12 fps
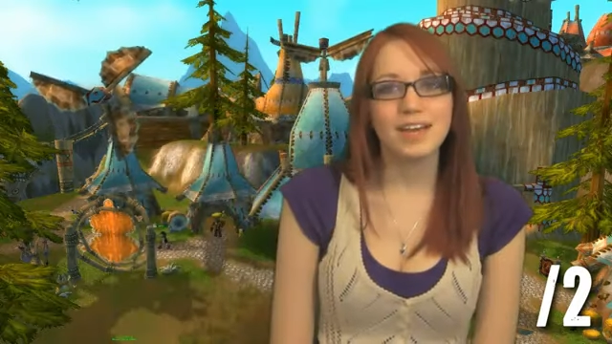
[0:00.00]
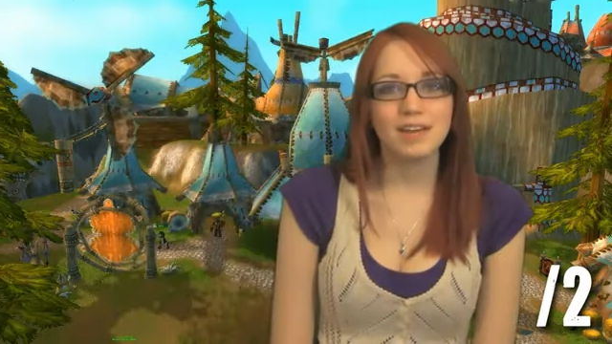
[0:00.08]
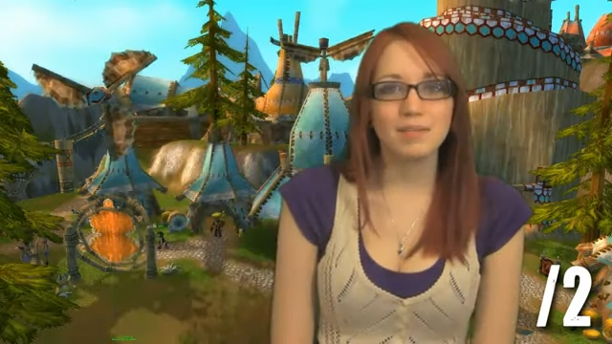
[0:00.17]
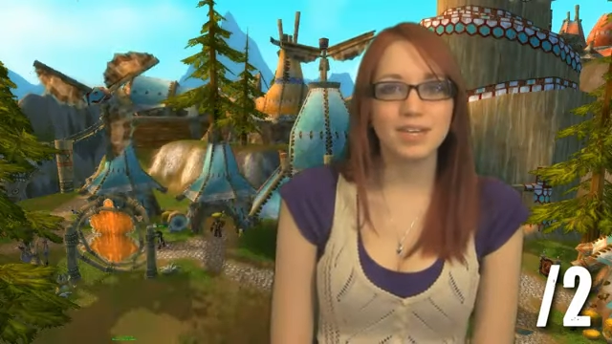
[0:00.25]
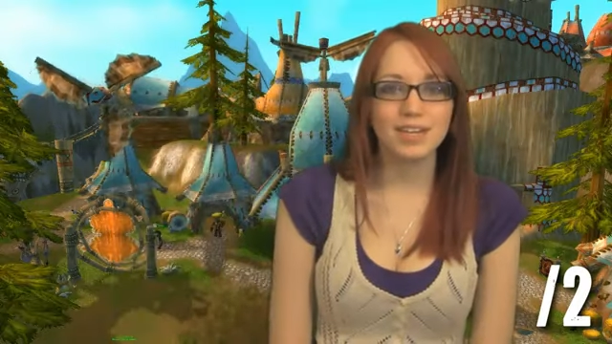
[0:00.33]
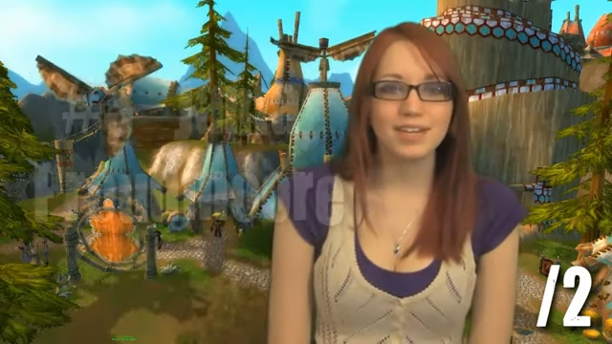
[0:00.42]

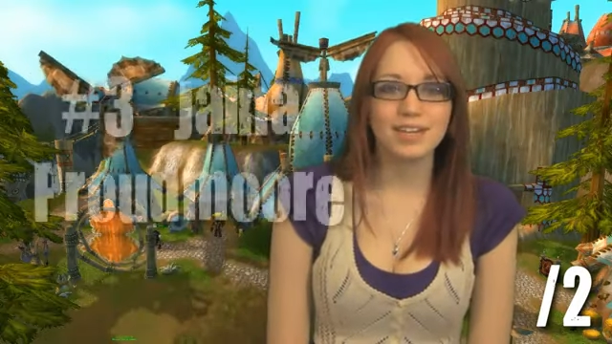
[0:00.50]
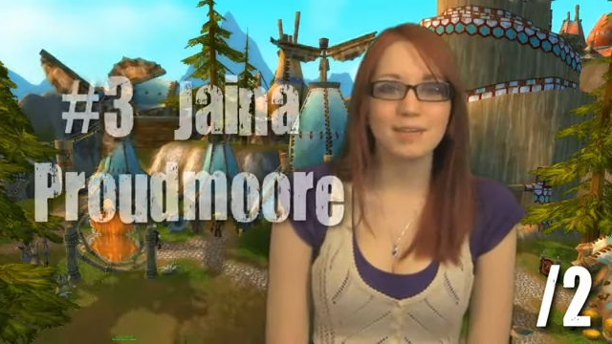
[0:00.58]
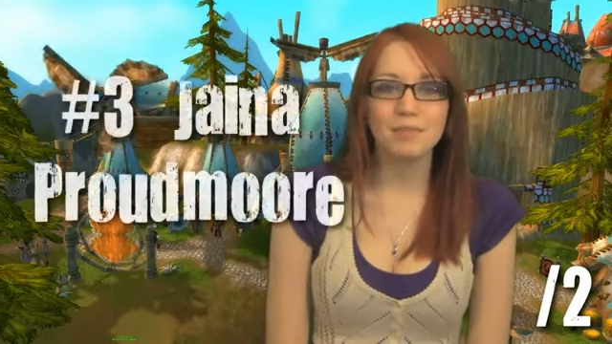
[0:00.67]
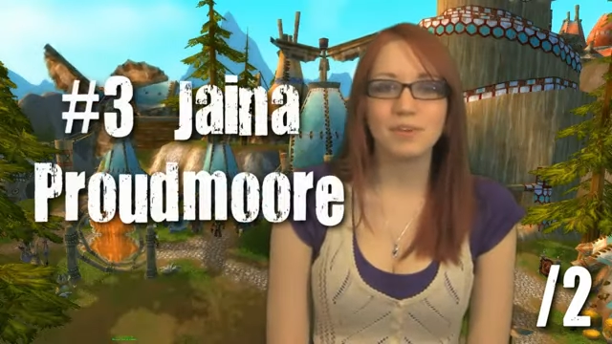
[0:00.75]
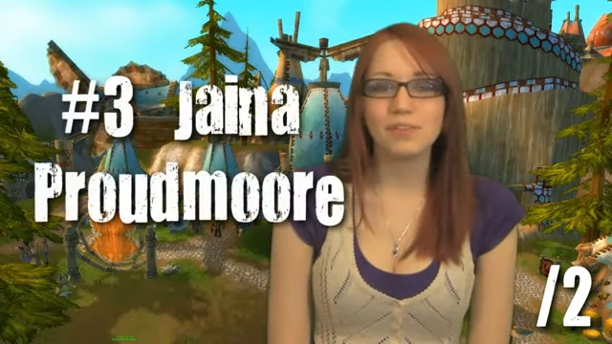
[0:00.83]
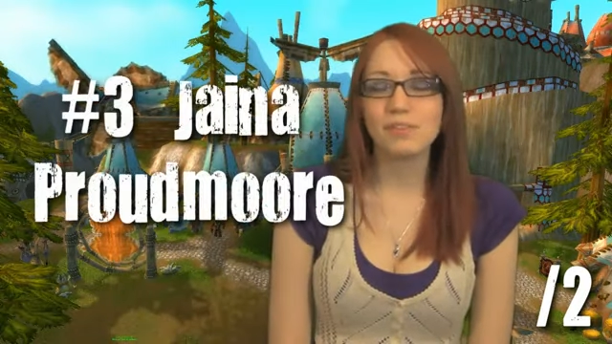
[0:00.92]
Coming in at
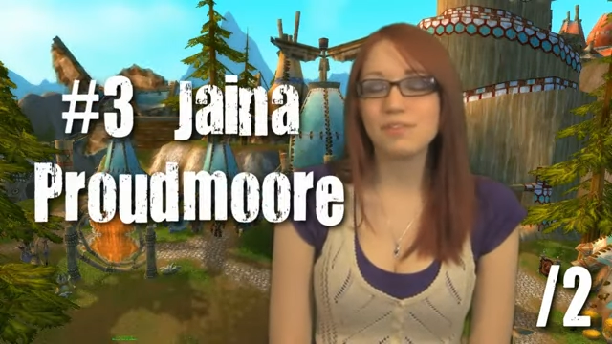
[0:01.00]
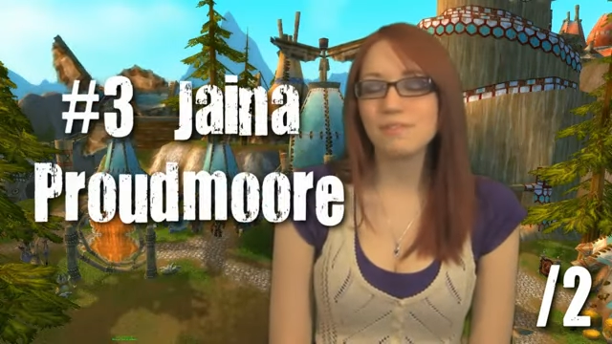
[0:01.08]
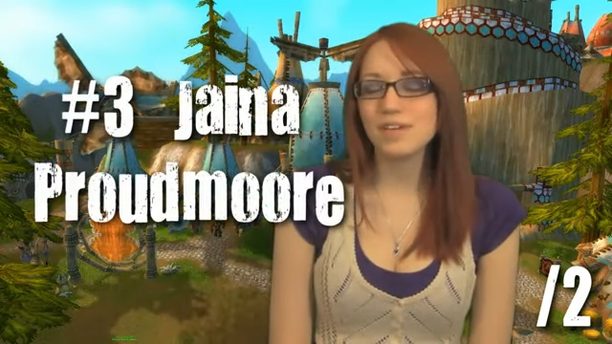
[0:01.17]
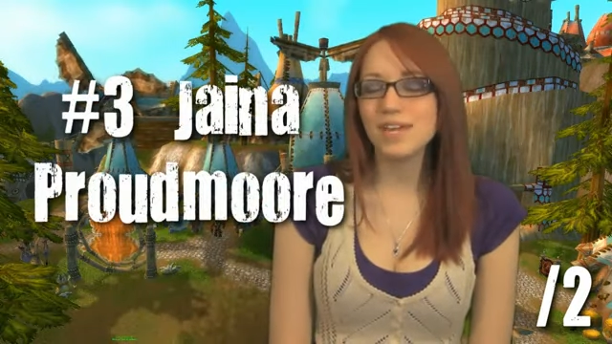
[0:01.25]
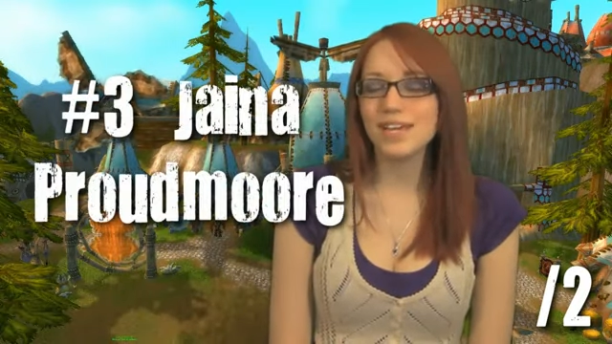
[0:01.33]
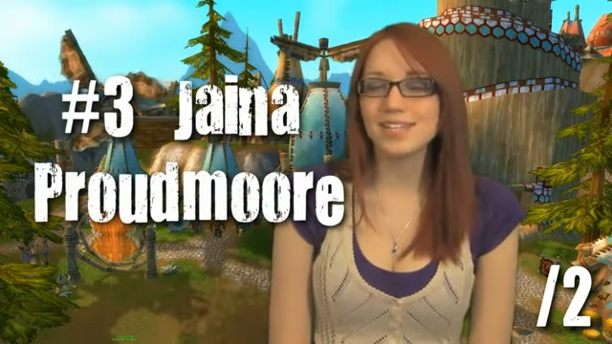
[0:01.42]
number
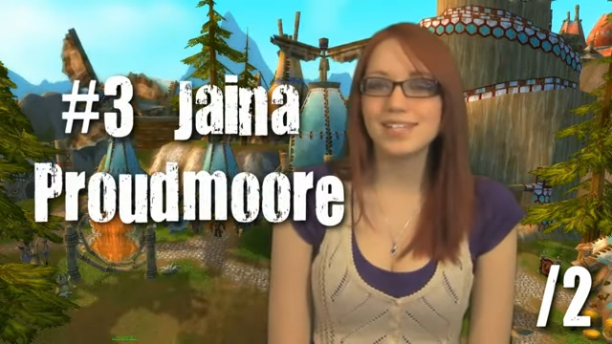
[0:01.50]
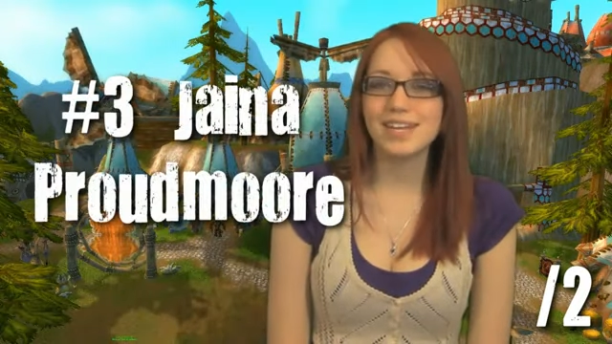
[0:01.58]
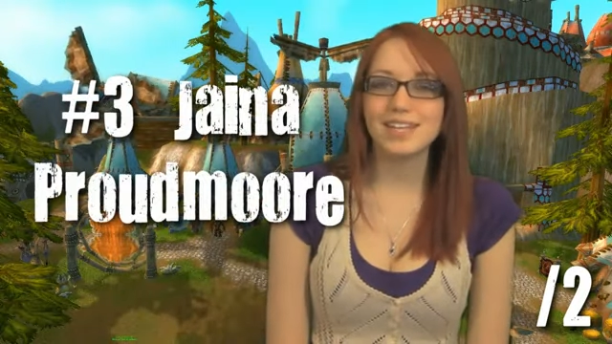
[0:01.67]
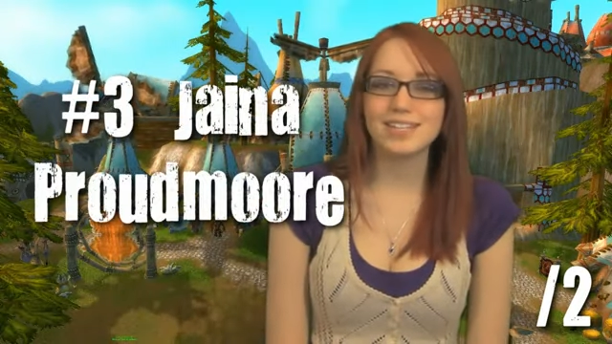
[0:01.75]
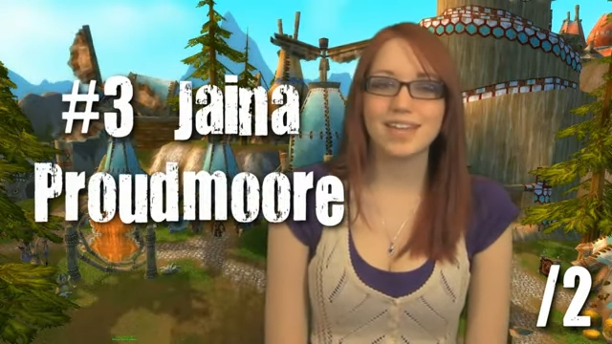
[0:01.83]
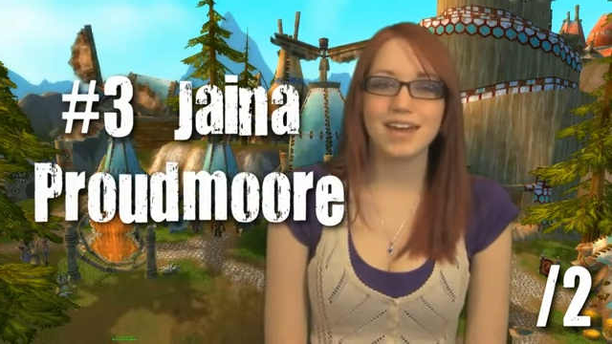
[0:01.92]
three on
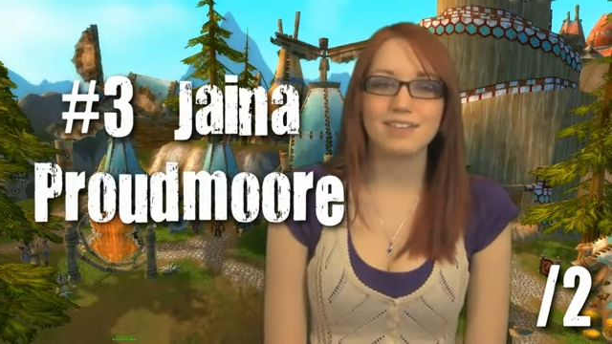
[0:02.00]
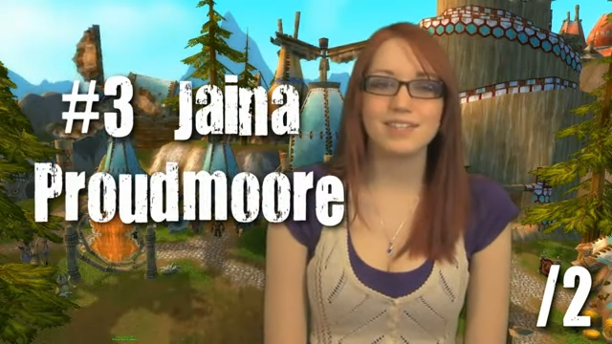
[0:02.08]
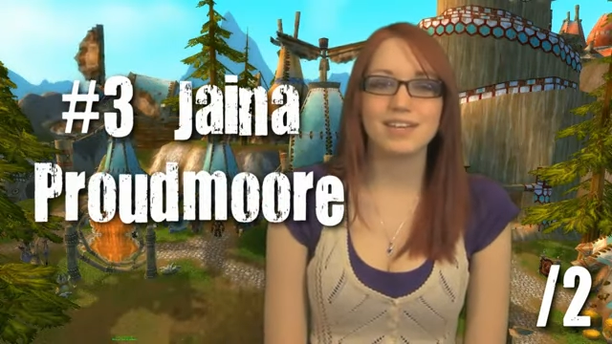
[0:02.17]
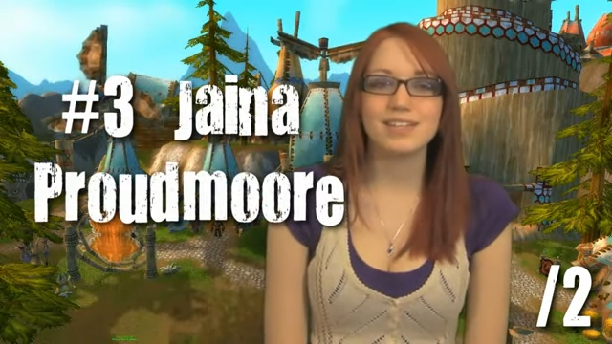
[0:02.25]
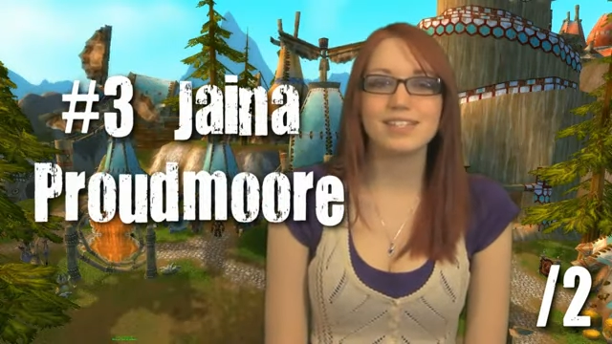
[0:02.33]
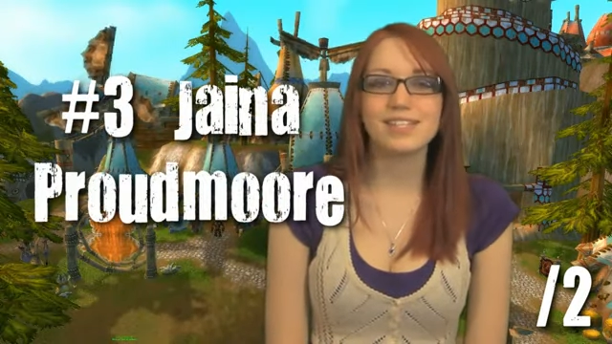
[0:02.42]
today's
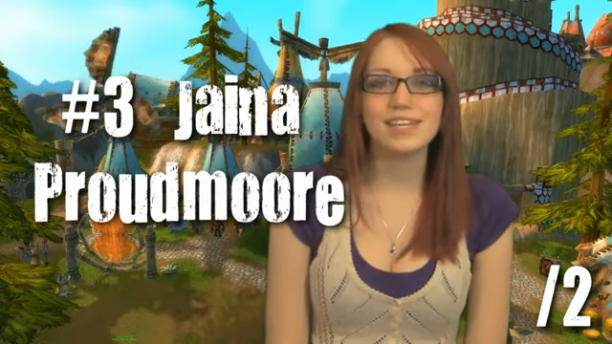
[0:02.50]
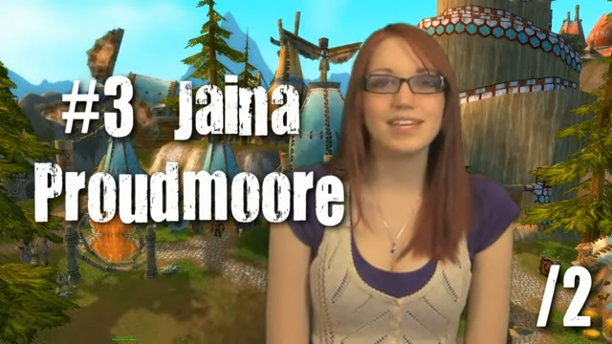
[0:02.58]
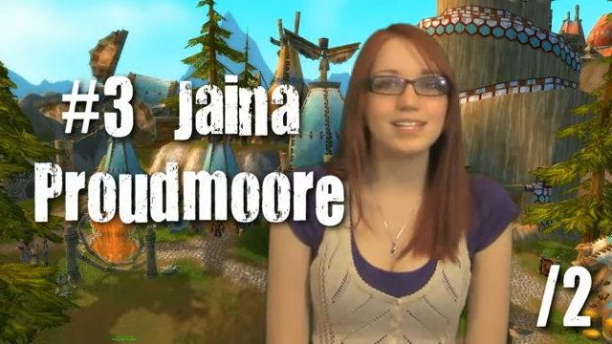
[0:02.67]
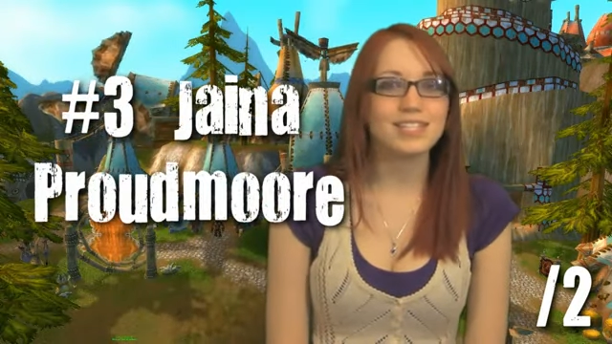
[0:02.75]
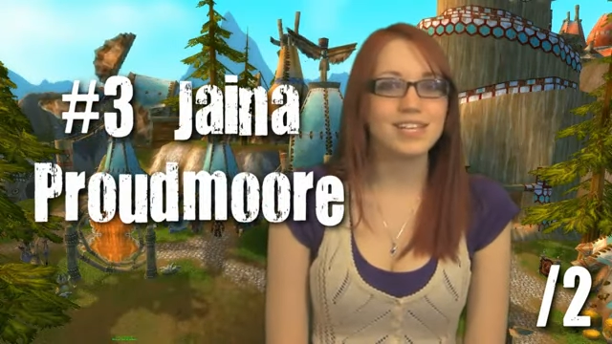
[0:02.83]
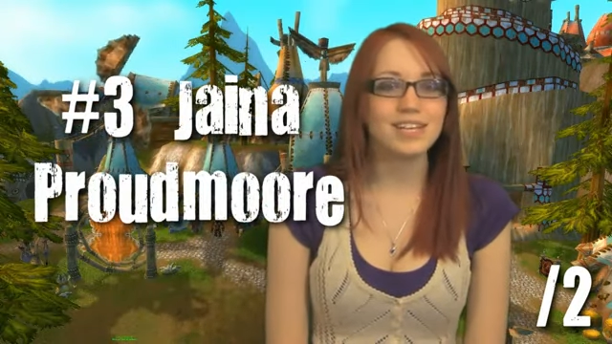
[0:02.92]
countdown is
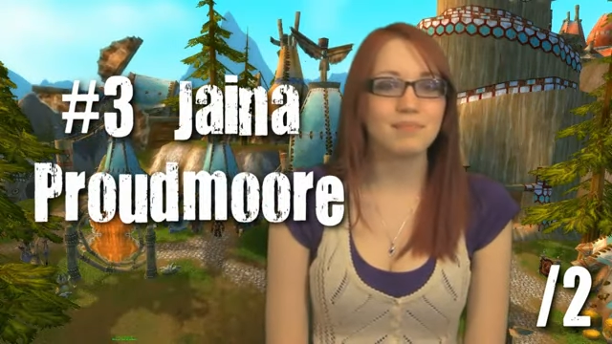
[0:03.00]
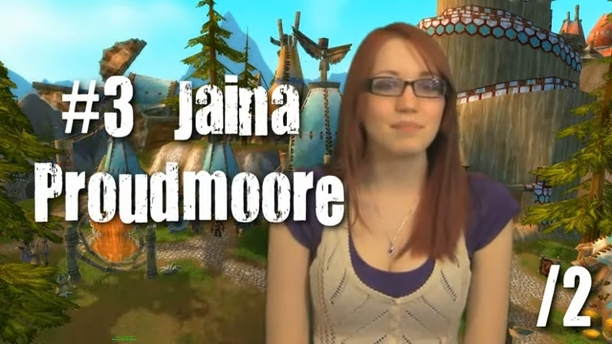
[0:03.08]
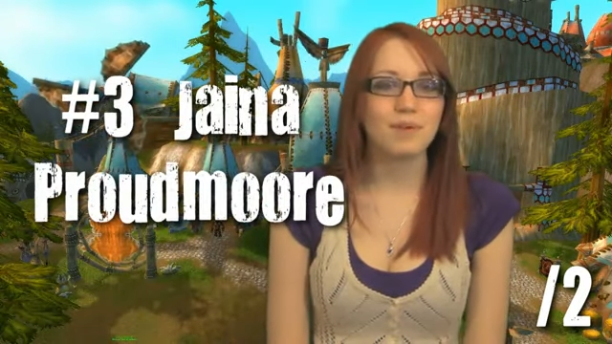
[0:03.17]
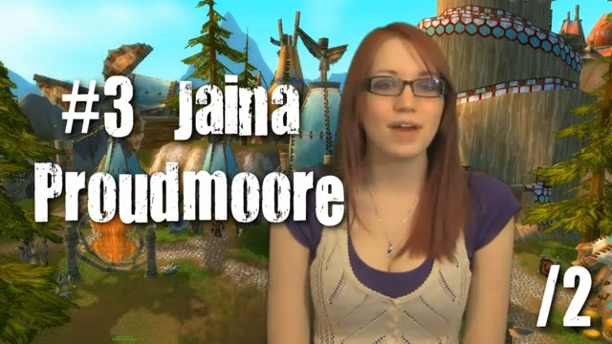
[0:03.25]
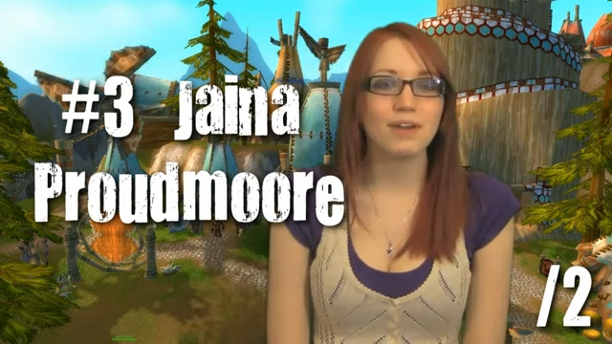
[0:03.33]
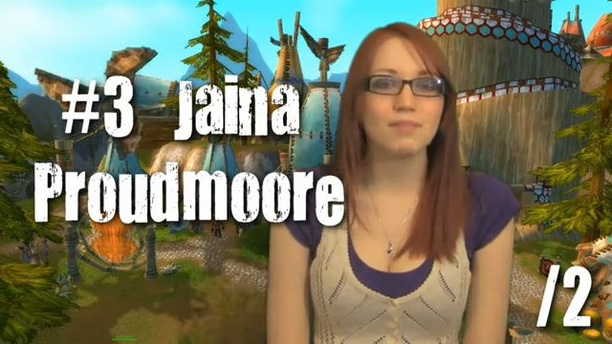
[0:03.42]
Lady Jaina
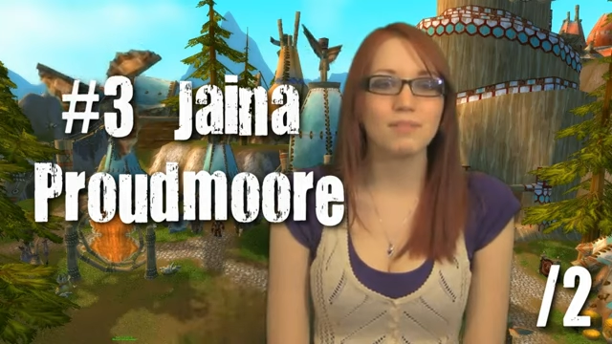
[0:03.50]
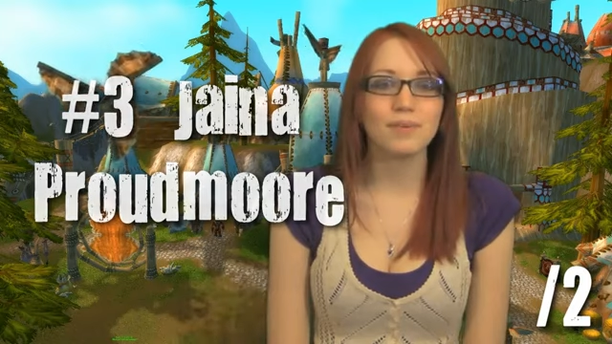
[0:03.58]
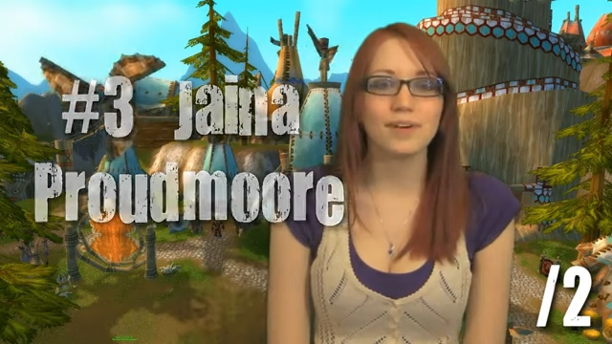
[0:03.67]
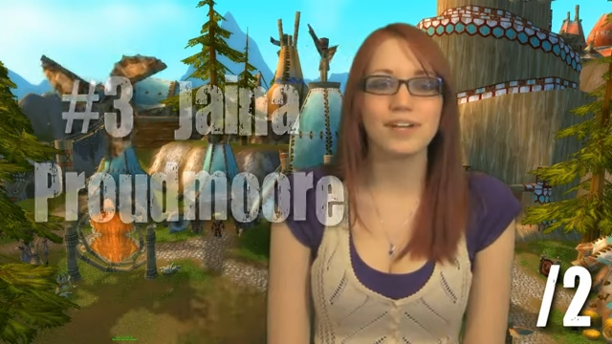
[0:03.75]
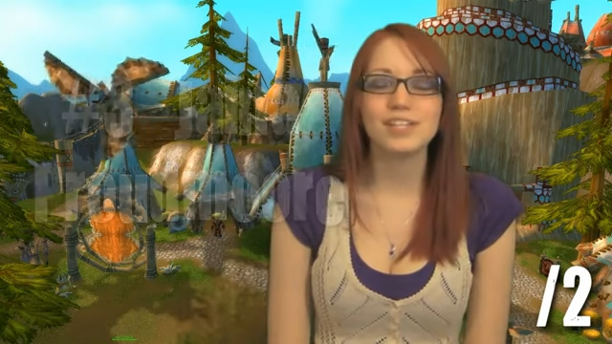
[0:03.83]
Proudmoore,